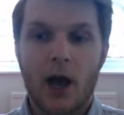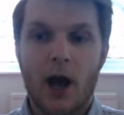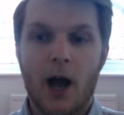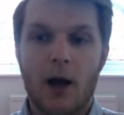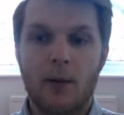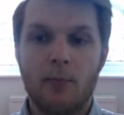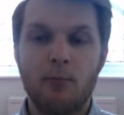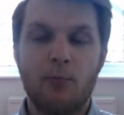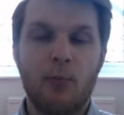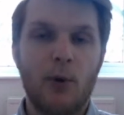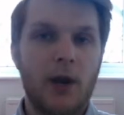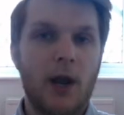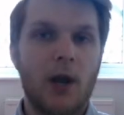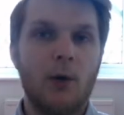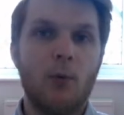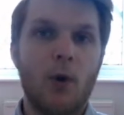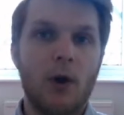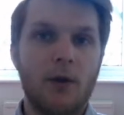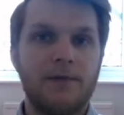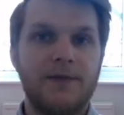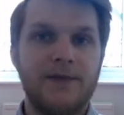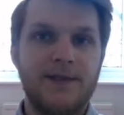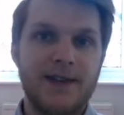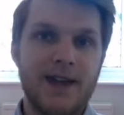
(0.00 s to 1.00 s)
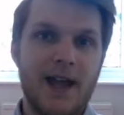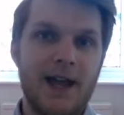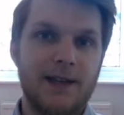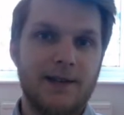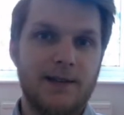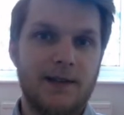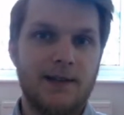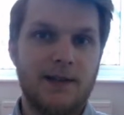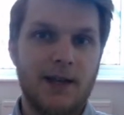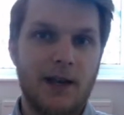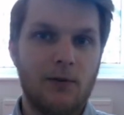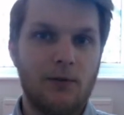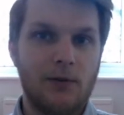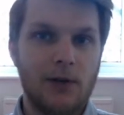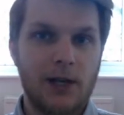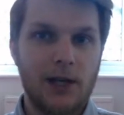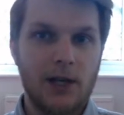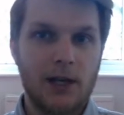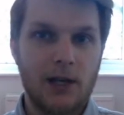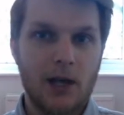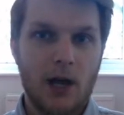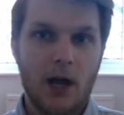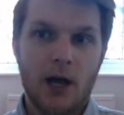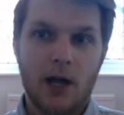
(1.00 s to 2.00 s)
but I won't
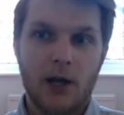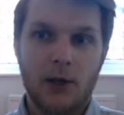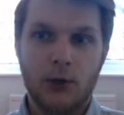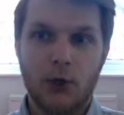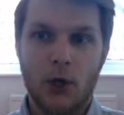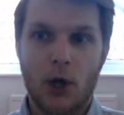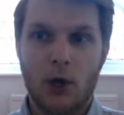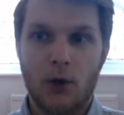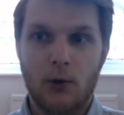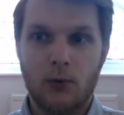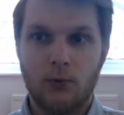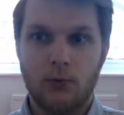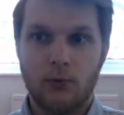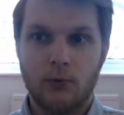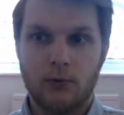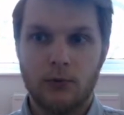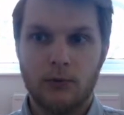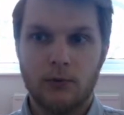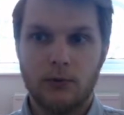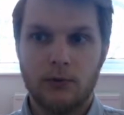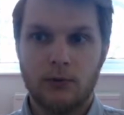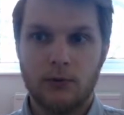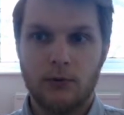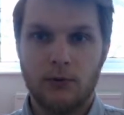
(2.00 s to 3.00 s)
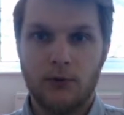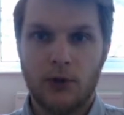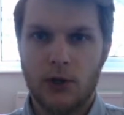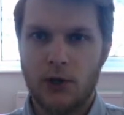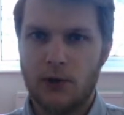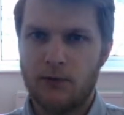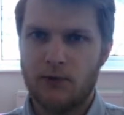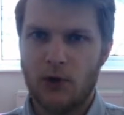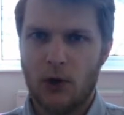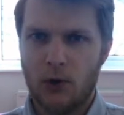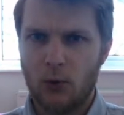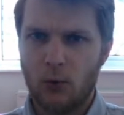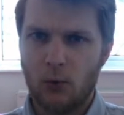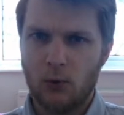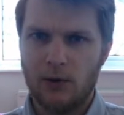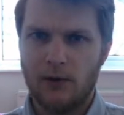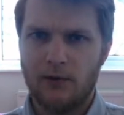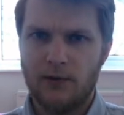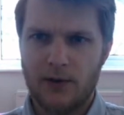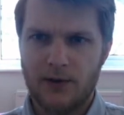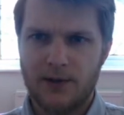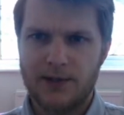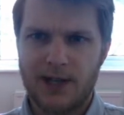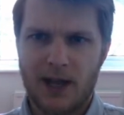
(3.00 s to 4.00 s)
necessarily know that you've done all
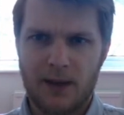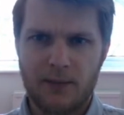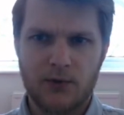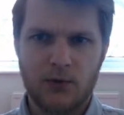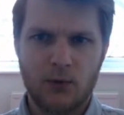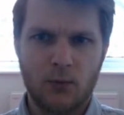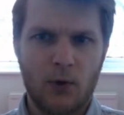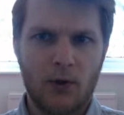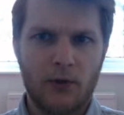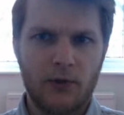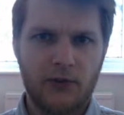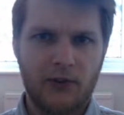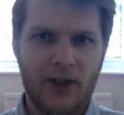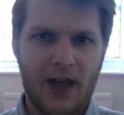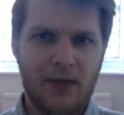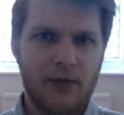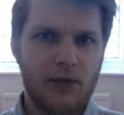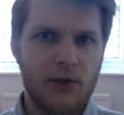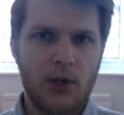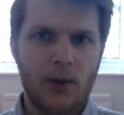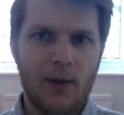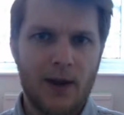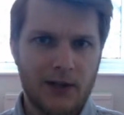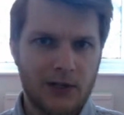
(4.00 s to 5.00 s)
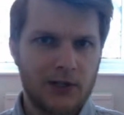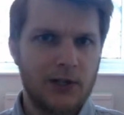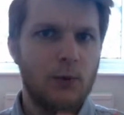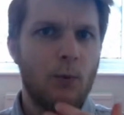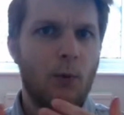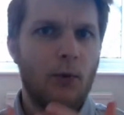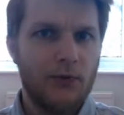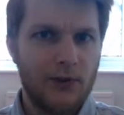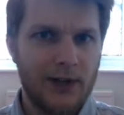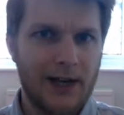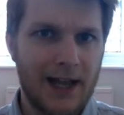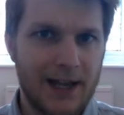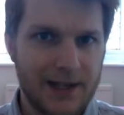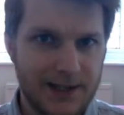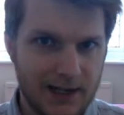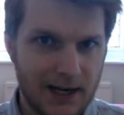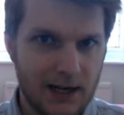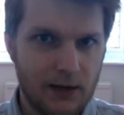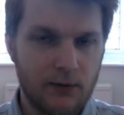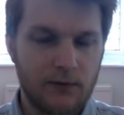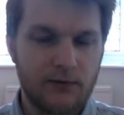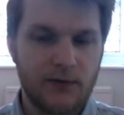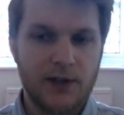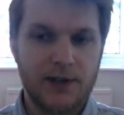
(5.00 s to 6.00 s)
of those steps at once and that you actually want a lesson
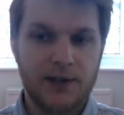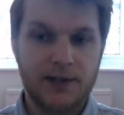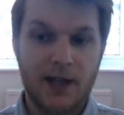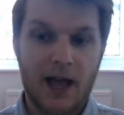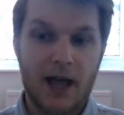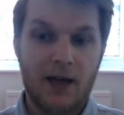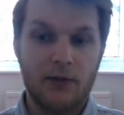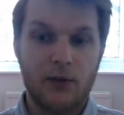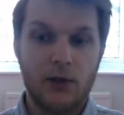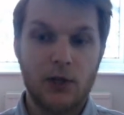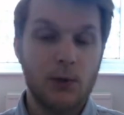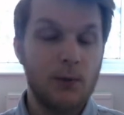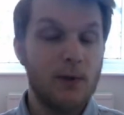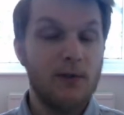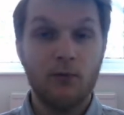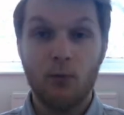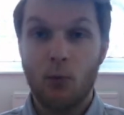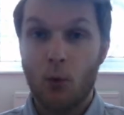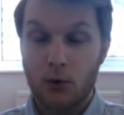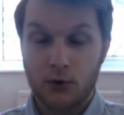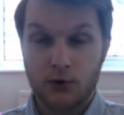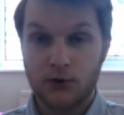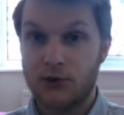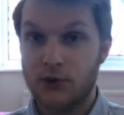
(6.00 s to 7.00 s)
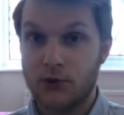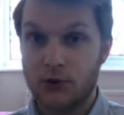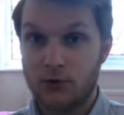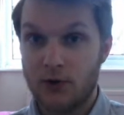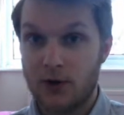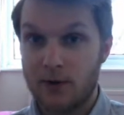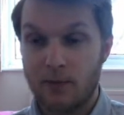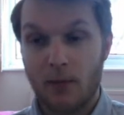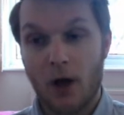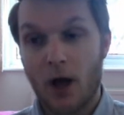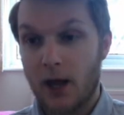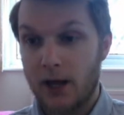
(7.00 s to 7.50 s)
out of this and that you even watch the stream.